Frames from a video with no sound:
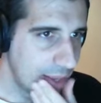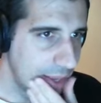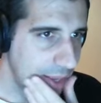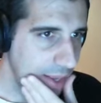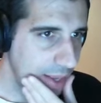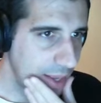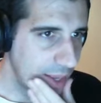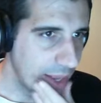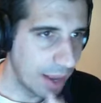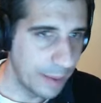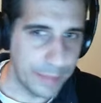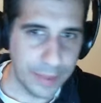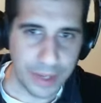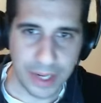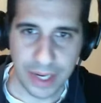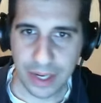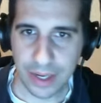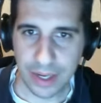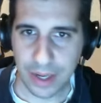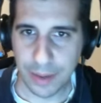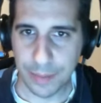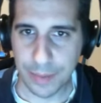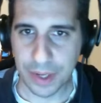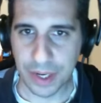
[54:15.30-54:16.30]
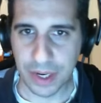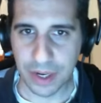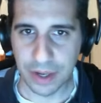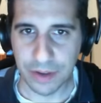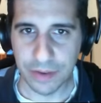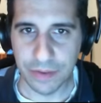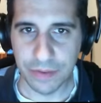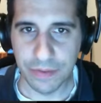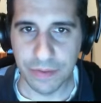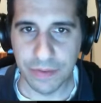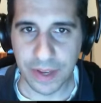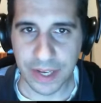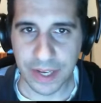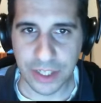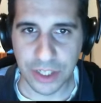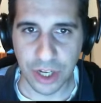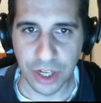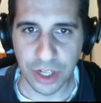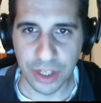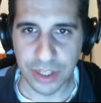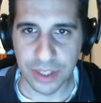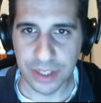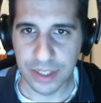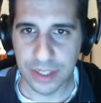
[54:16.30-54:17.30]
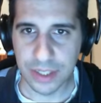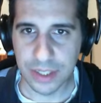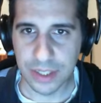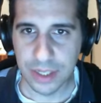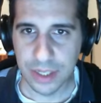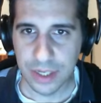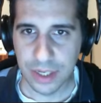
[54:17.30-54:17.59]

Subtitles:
Yeah, I'm gonna fix all this.